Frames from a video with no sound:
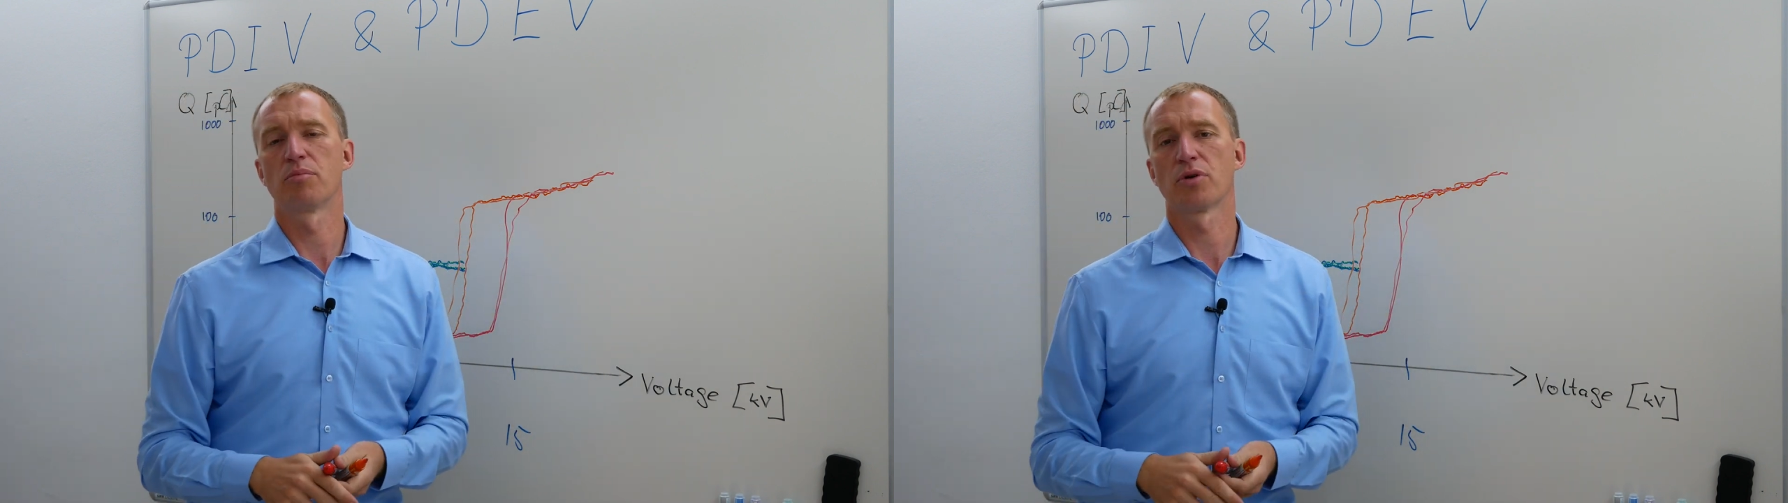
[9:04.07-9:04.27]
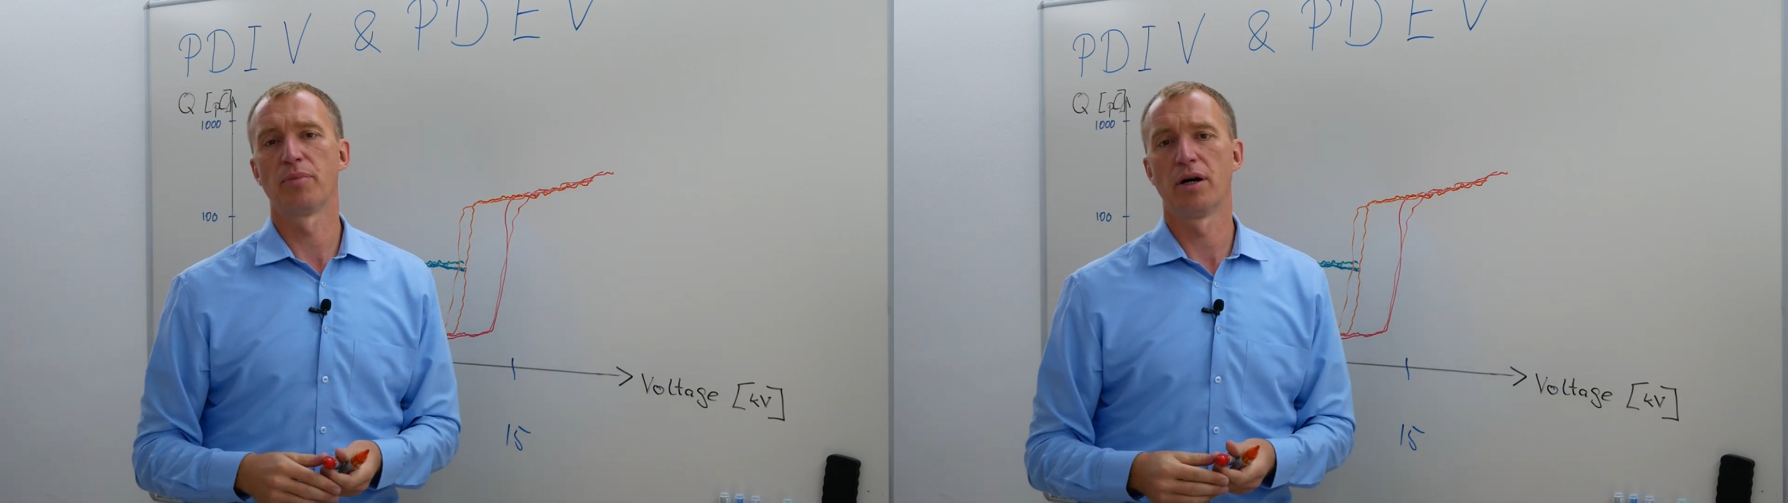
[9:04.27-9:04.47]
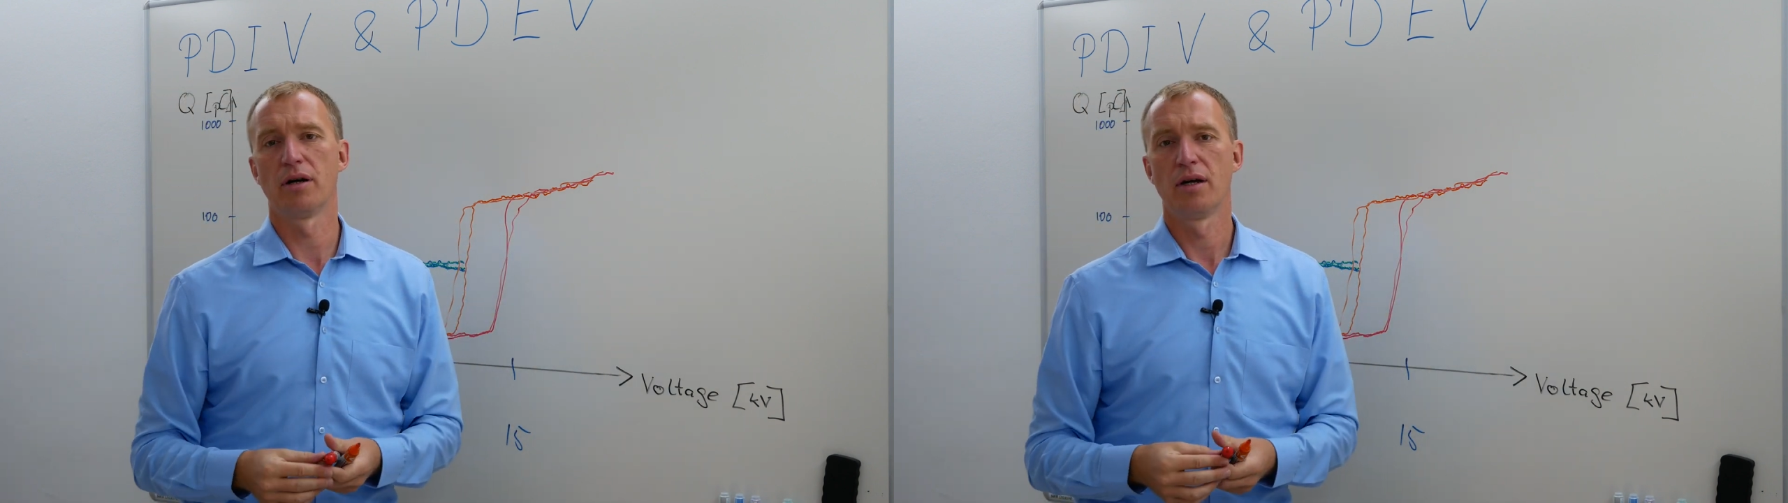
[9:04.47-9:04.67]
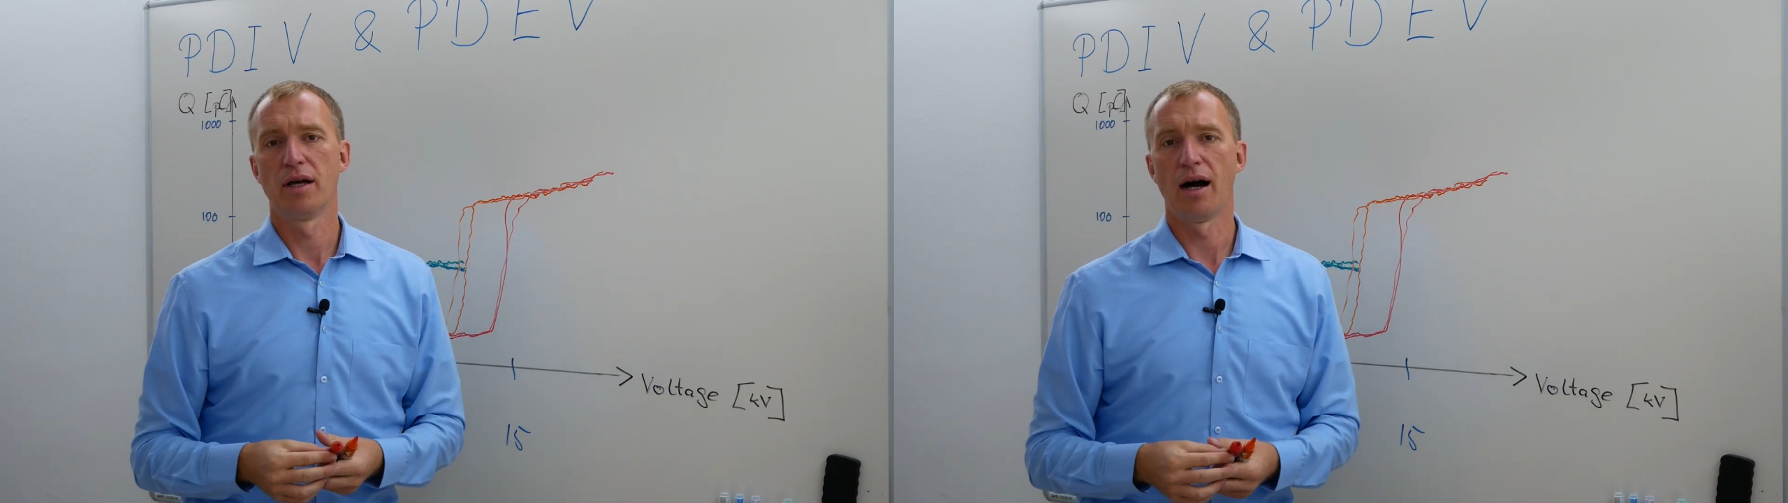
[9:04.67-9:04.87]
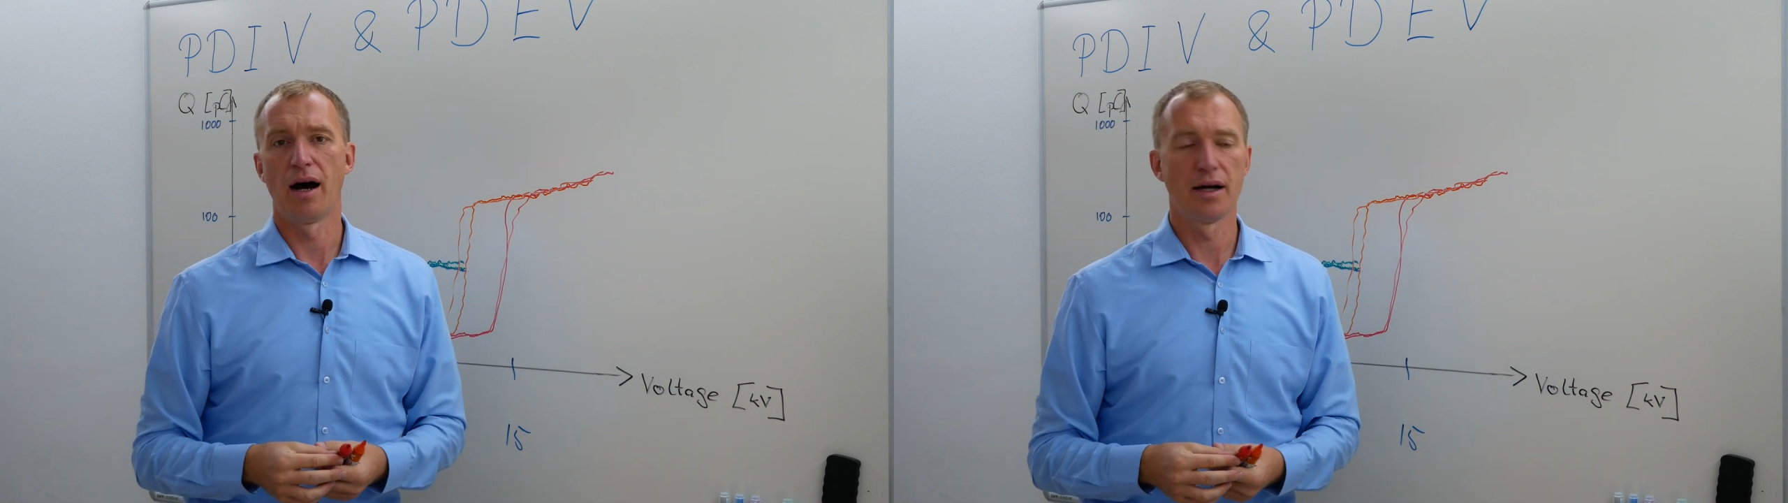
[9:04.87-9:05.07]
a proper
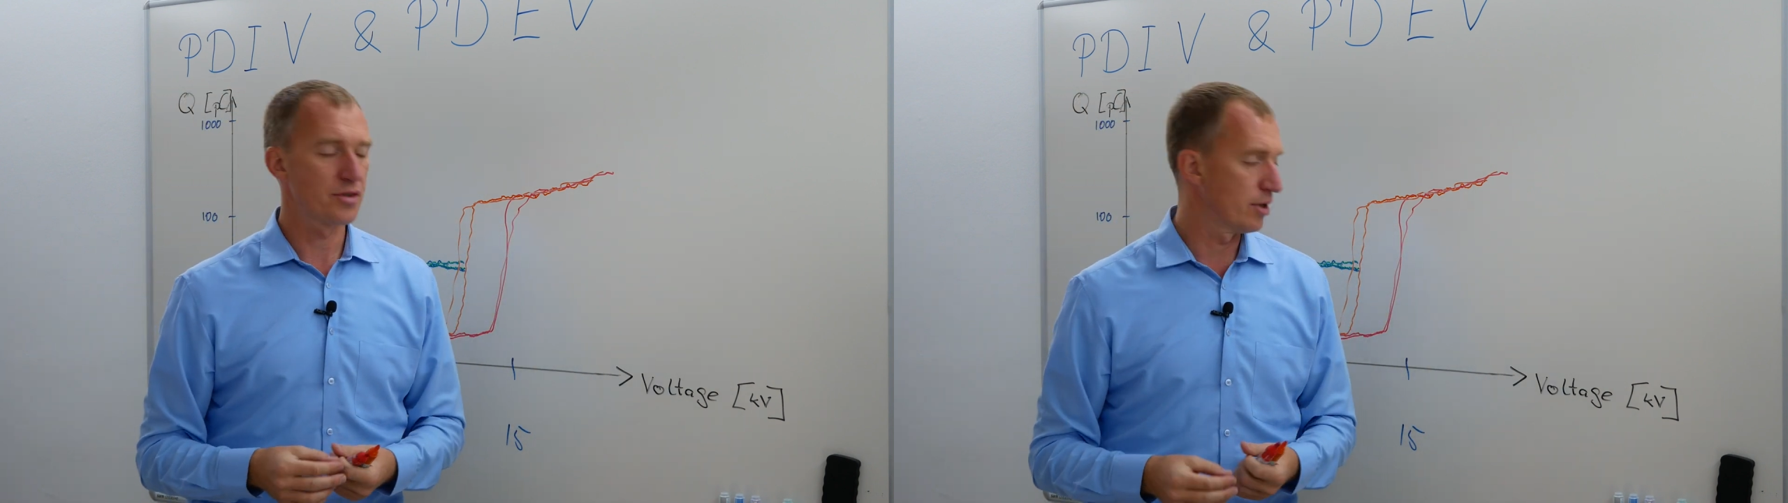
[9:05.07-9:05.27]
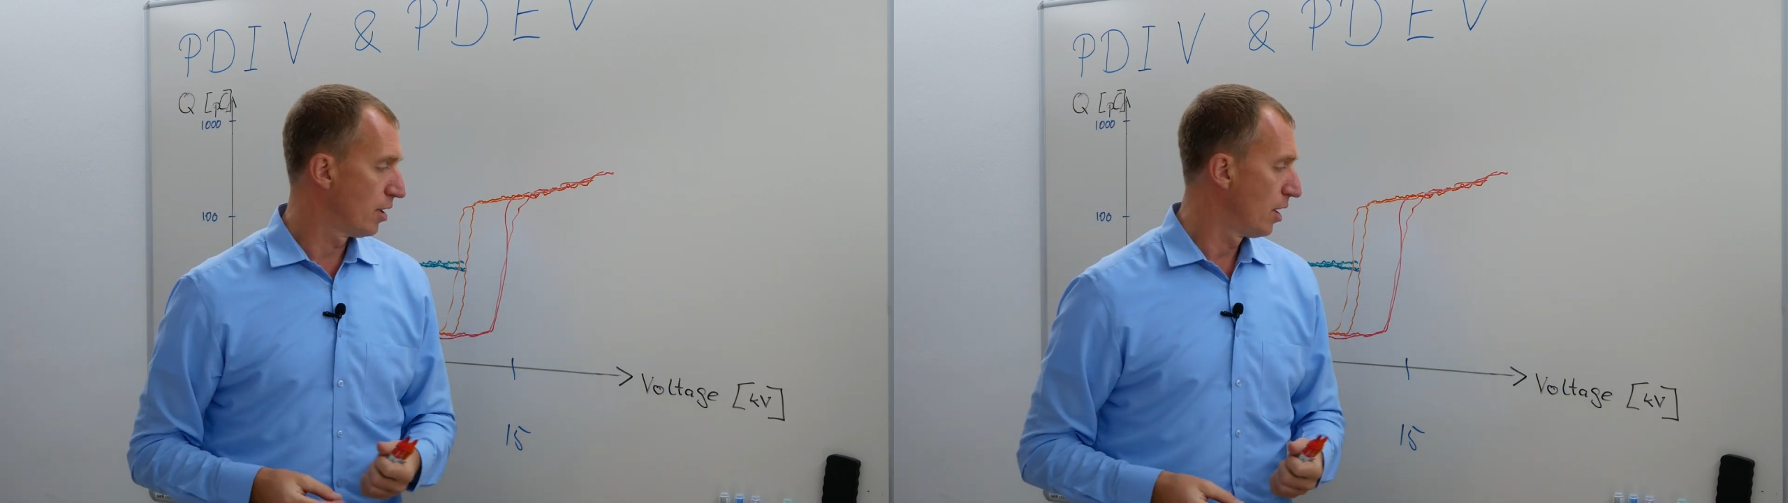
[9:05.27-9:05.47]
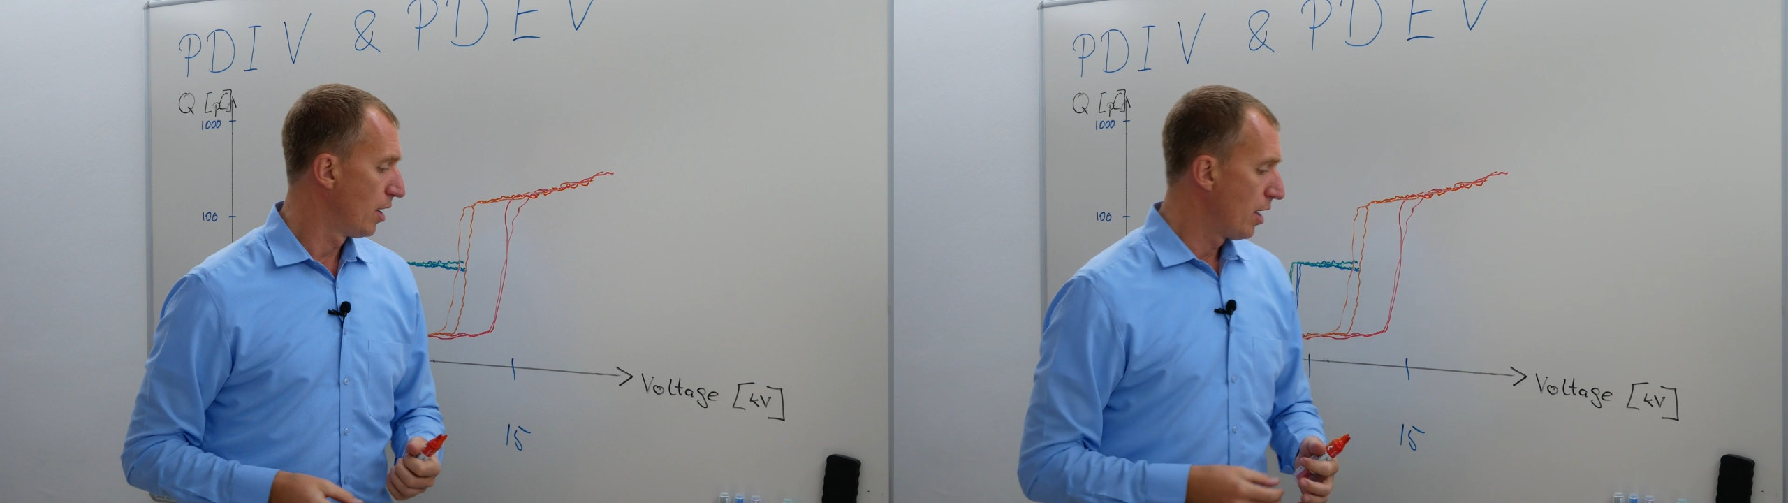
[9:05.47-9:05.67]
answer.